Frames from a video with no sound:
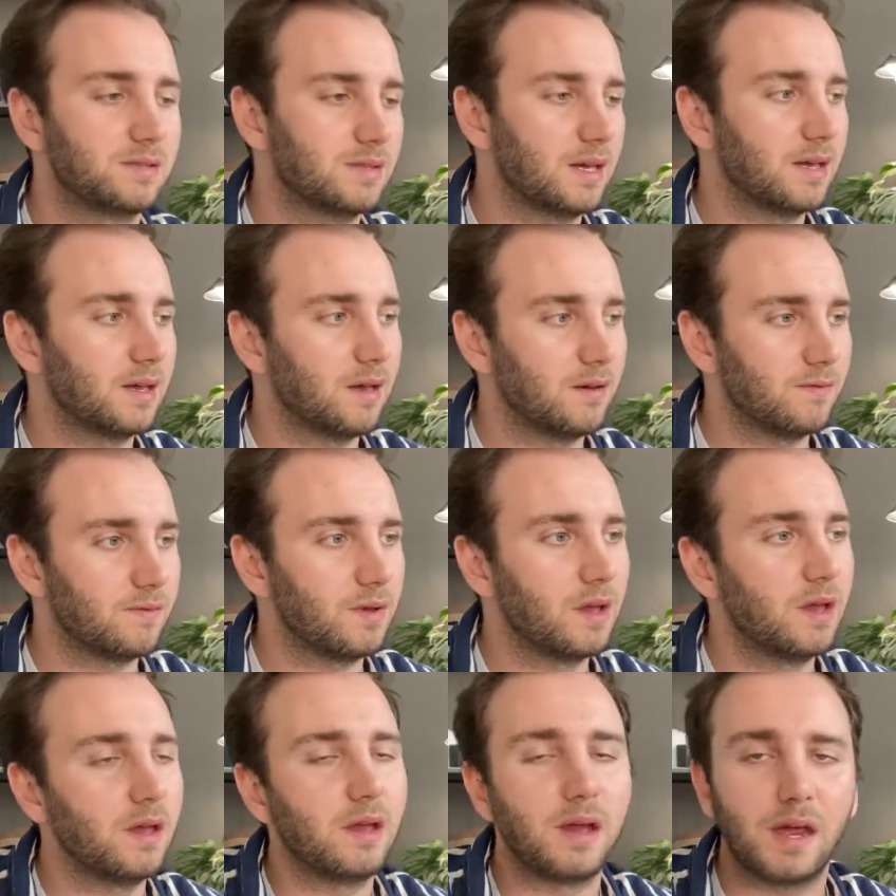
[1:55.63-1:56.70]
They have
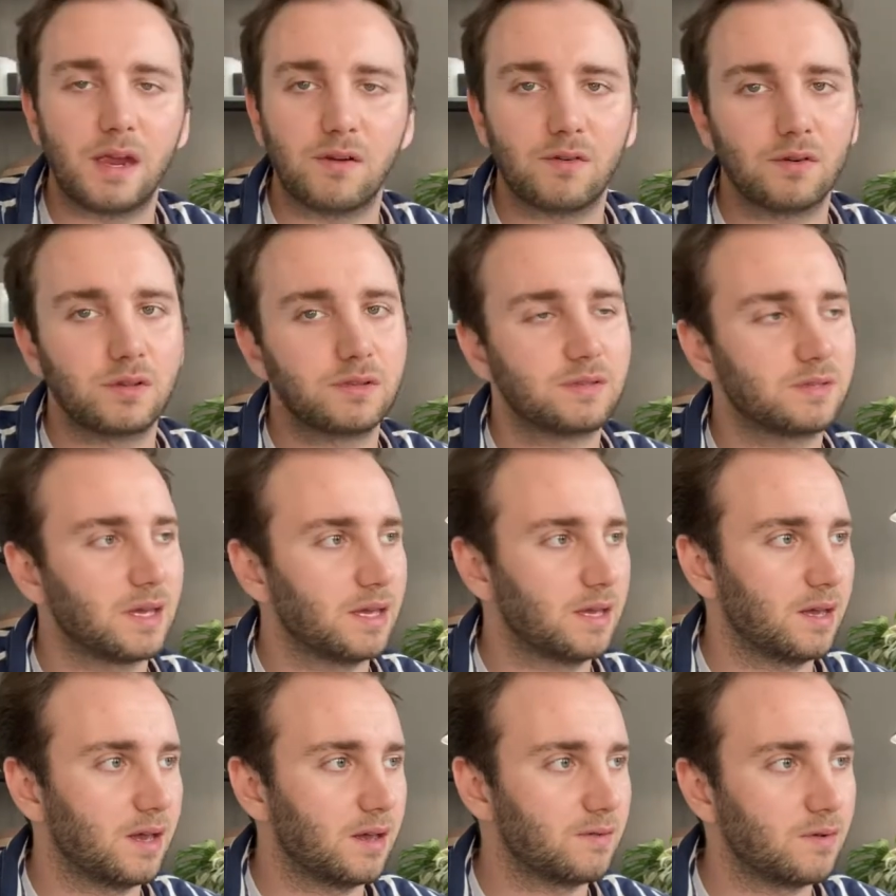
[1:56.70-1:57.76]
Aroids, they
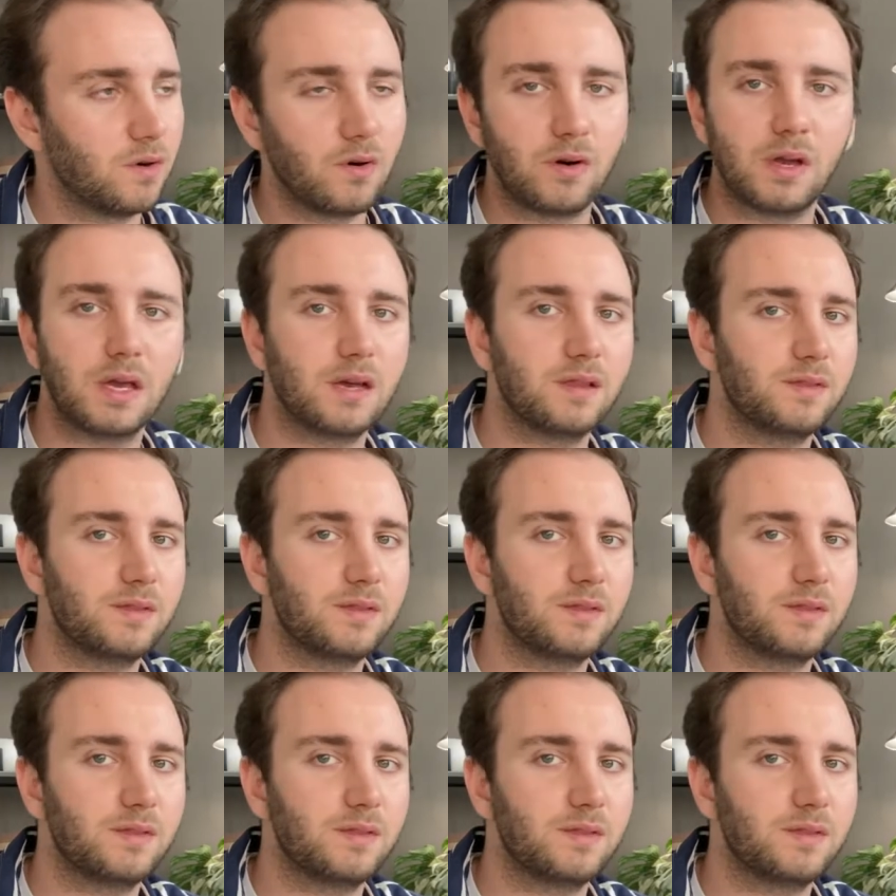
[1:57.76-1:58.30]
have Hoya,